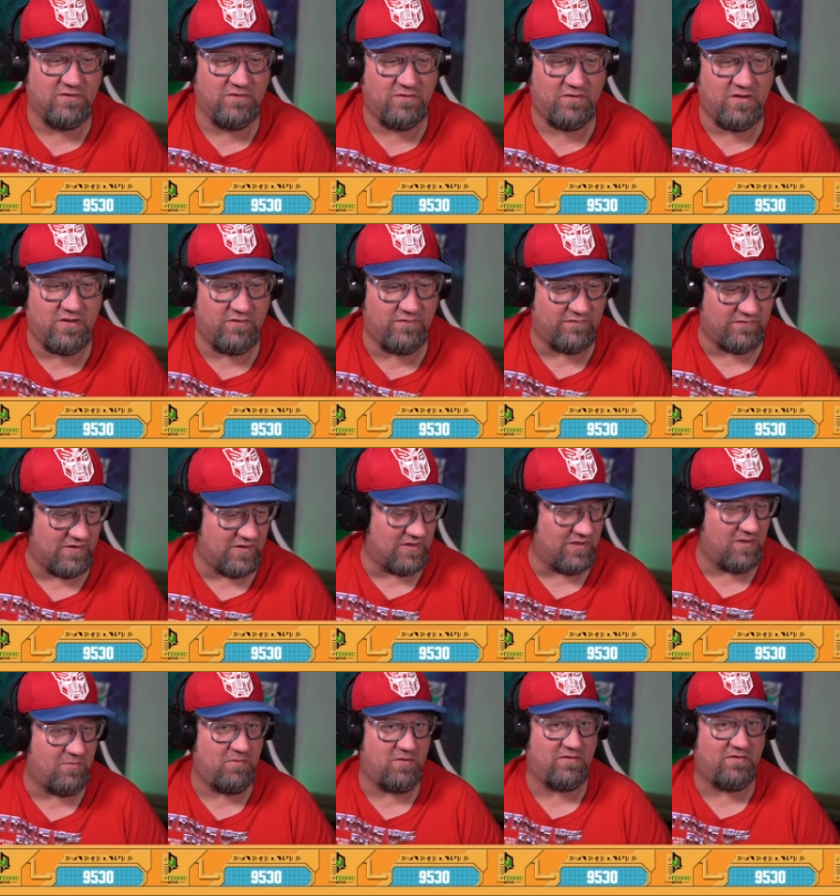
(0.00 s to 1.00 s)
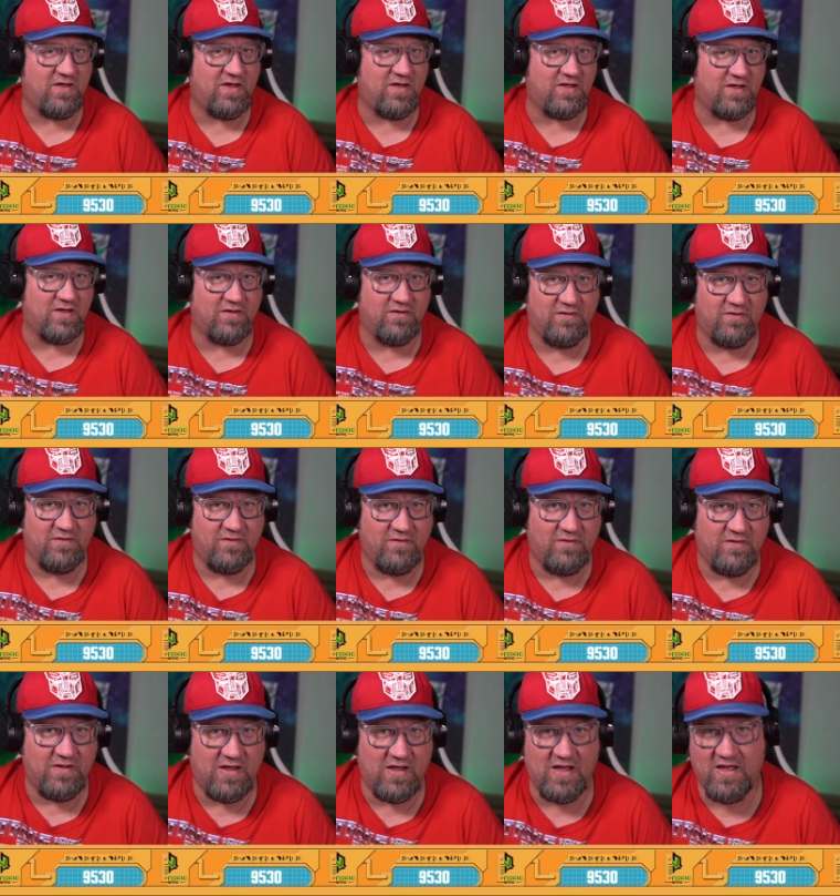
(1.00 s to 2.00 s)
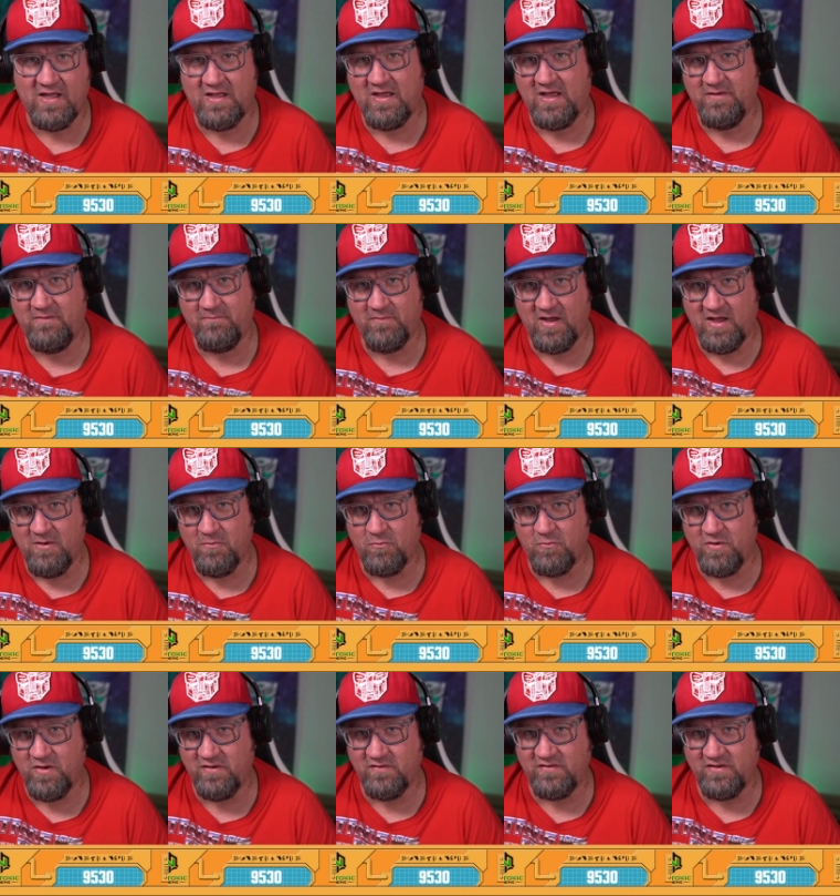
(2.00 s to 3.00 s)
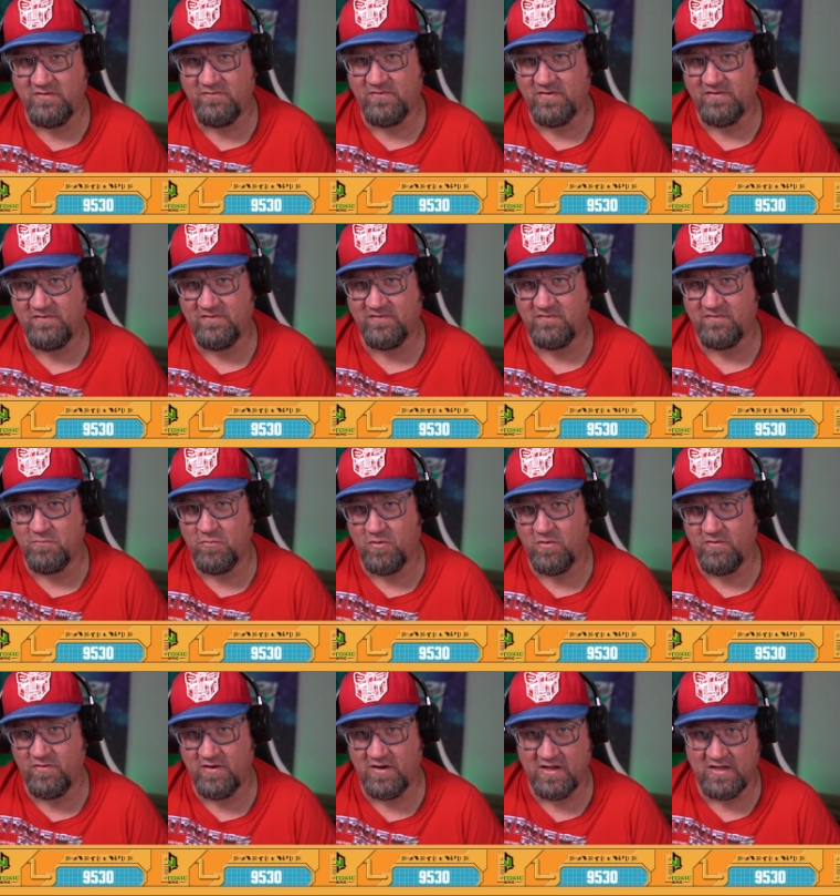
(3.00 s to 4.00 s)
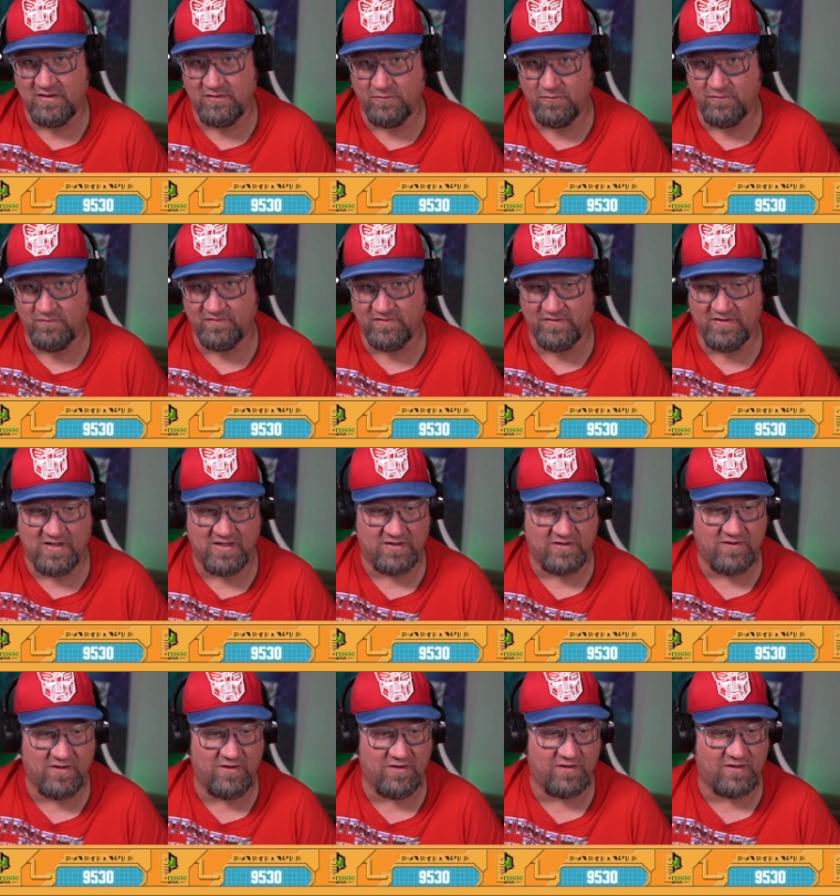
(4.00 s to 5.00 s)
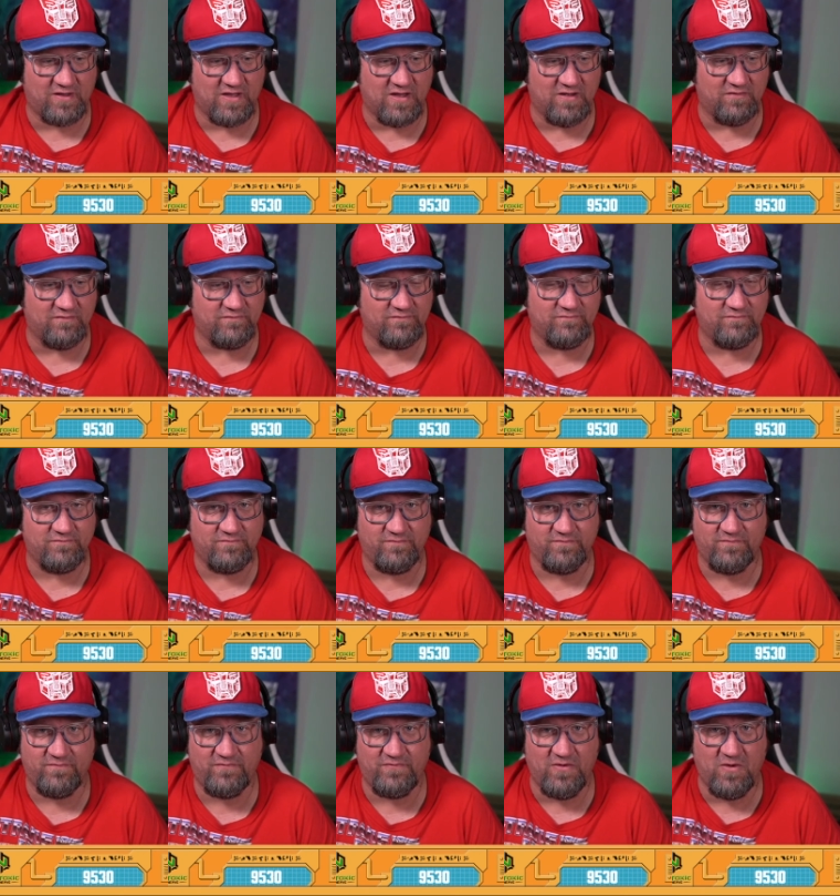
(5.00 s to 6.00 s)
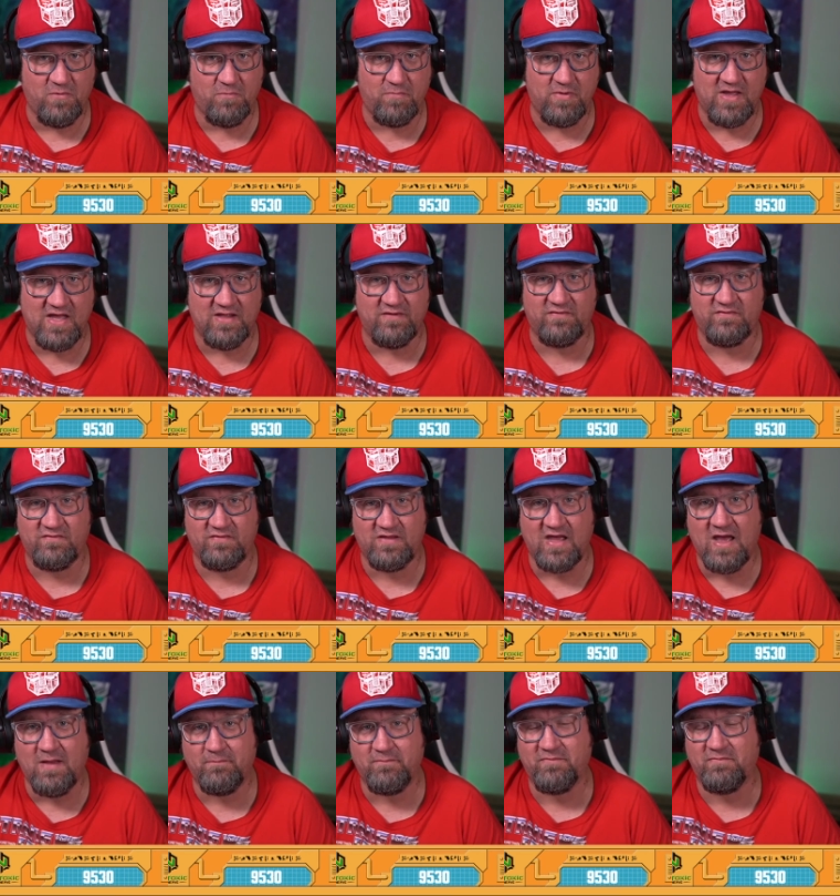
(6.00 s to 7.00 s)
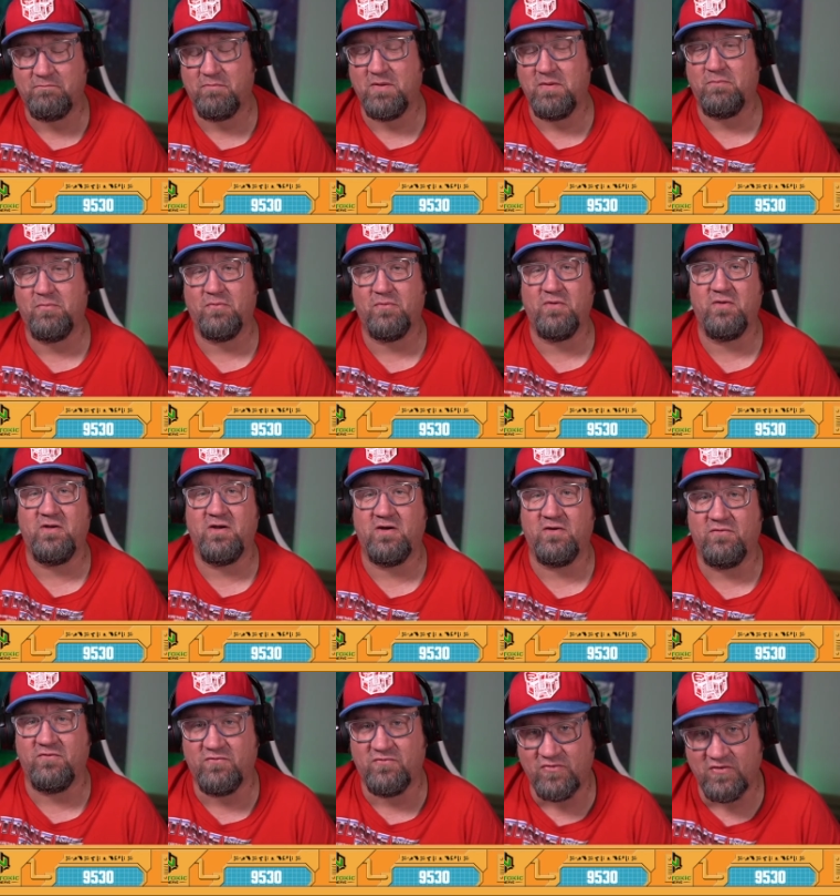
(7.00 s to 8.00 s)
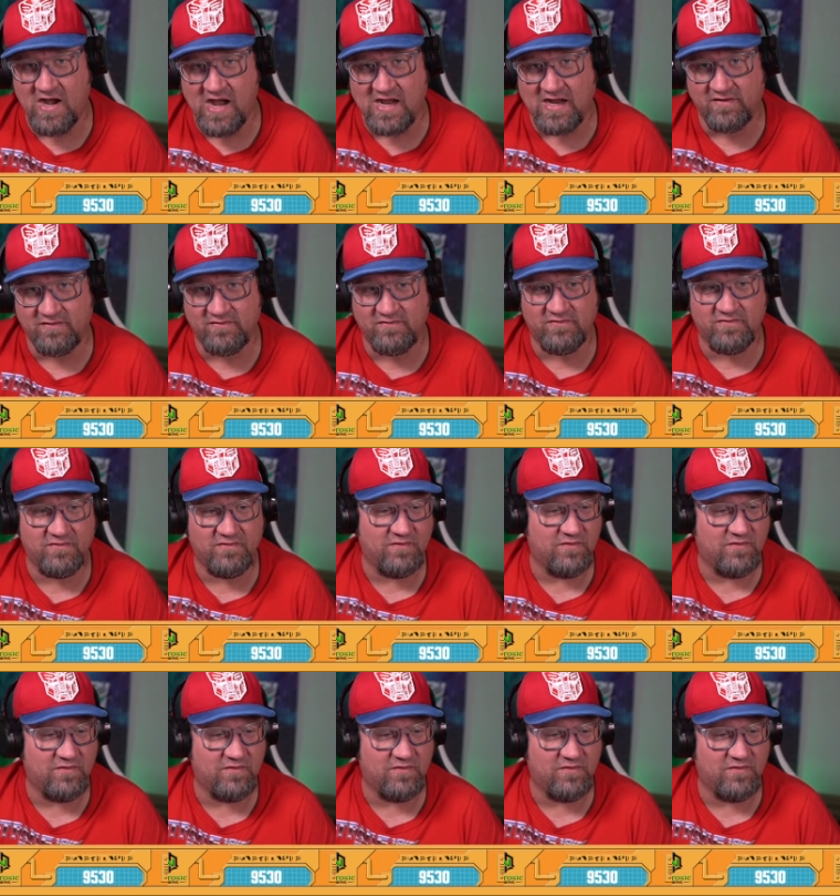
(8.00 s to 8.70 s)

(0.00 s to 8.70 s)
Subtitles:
Because let me tell you, I win defenses more than I lose on that con account. C.O.M.B.A.T stops people in their tracks.